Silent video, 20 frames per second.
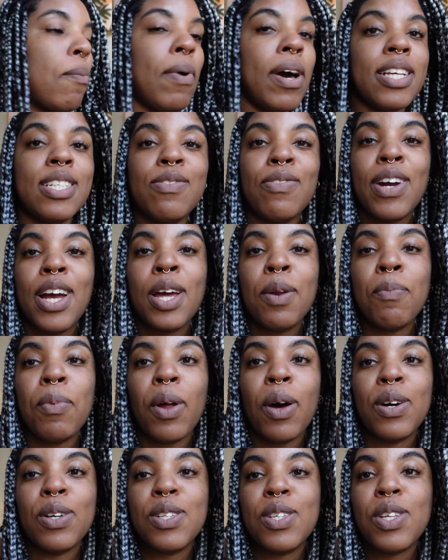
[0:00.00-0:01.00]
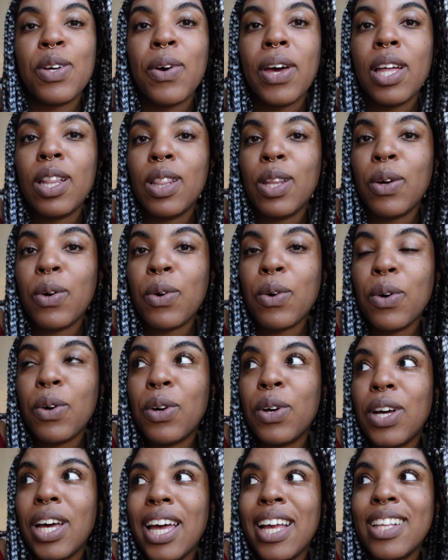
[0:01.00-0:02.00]
best friend, but also a
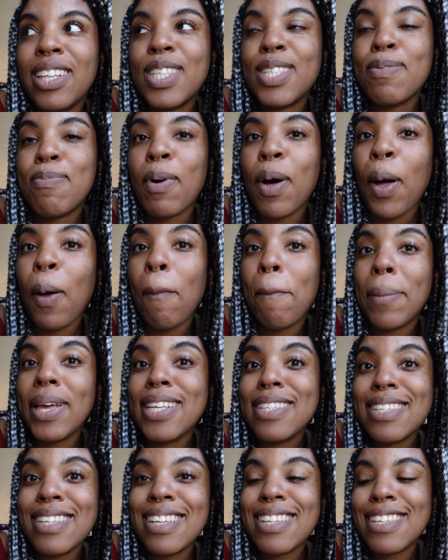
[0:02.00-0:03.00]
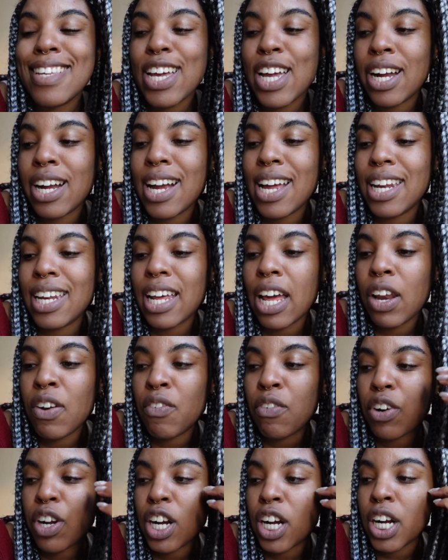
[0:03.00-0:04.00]
local and small business here in
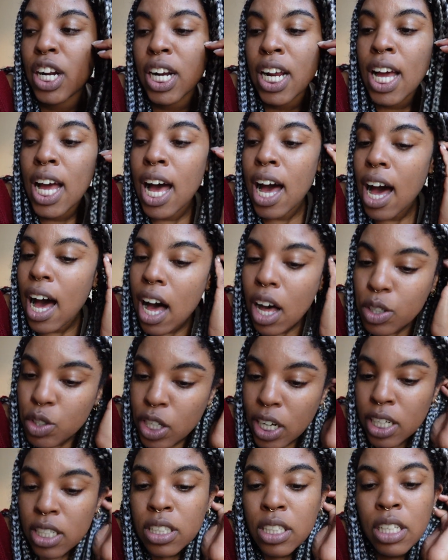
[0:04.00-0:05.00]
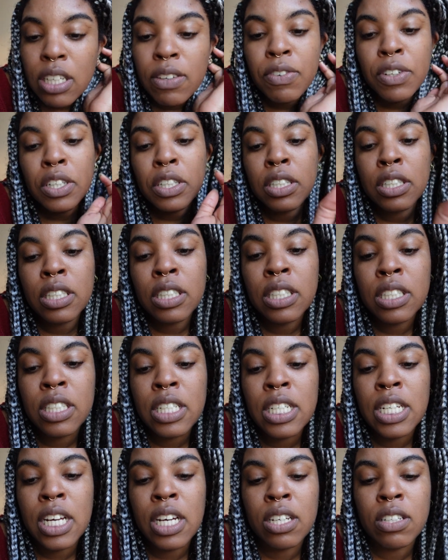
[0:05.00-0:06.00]
Denver. I'll try to leave her
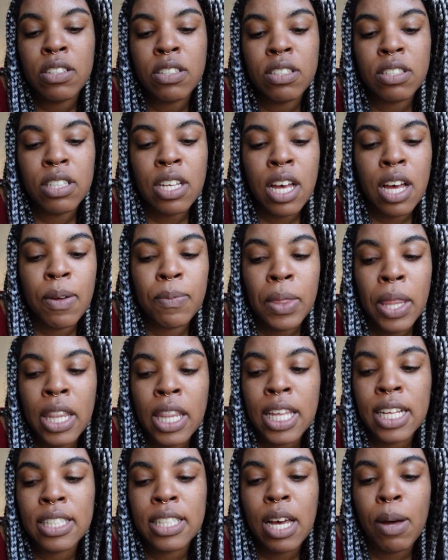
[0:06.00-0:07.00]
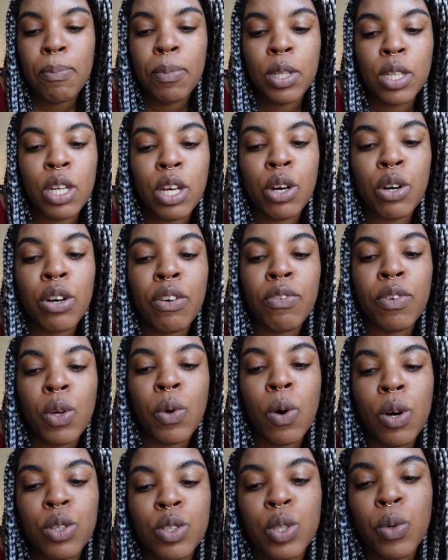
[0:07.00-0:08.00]
details um, linked down below if you
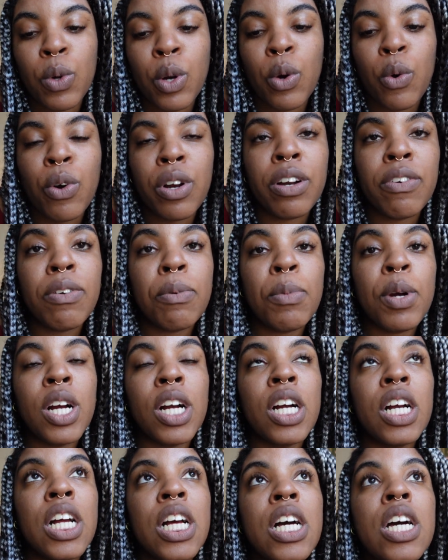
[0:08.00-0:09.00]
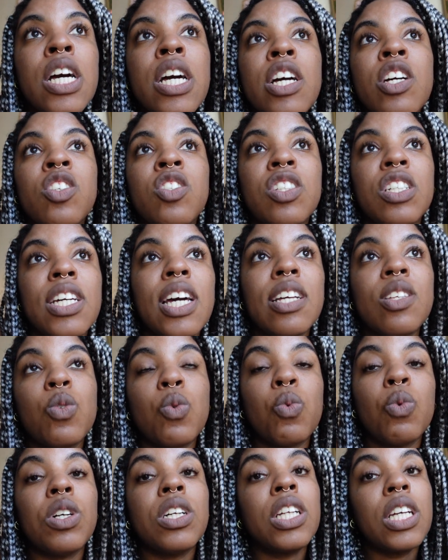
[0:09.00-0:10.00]
also want to order from her. She gets
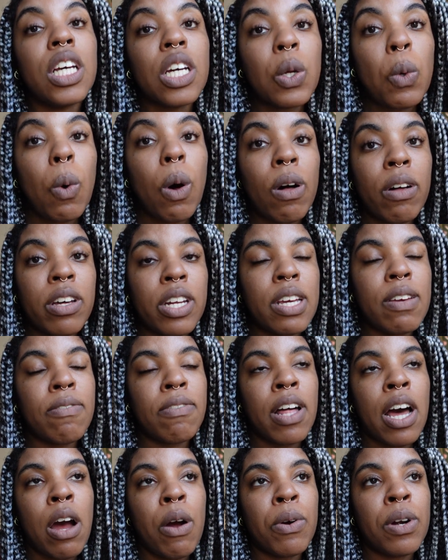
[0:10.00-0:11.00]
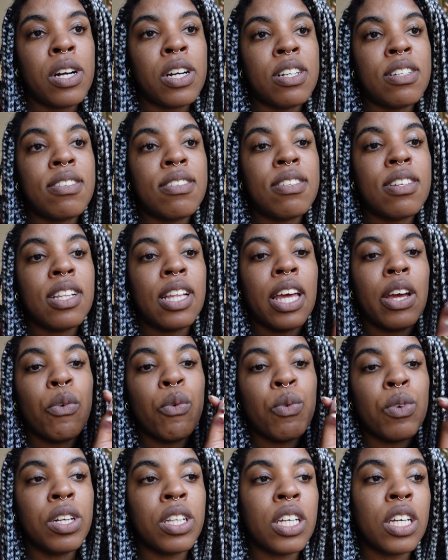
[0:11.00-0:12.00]
really good quality flowers, like
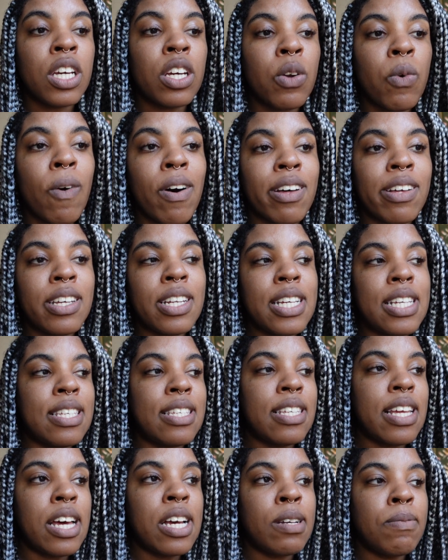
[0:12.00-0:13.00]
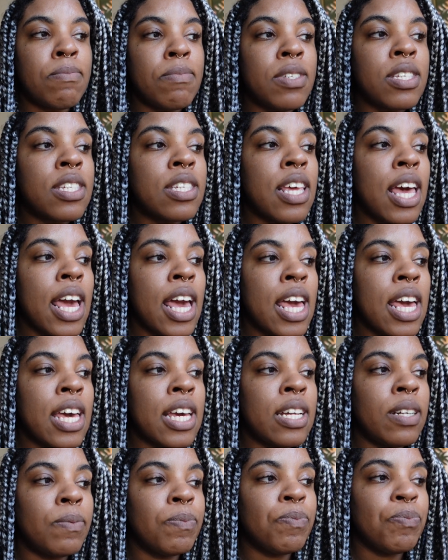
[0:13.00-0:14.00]
really good quality stems,
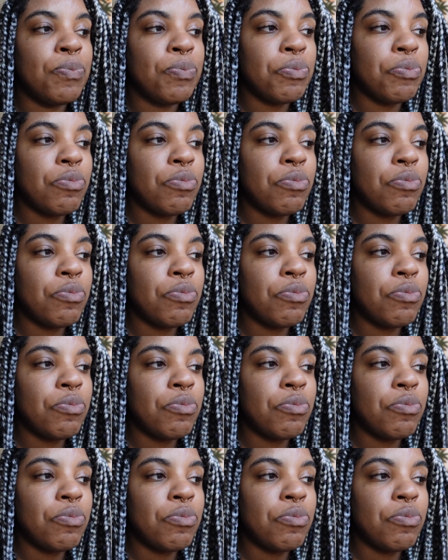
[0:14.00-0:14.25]
and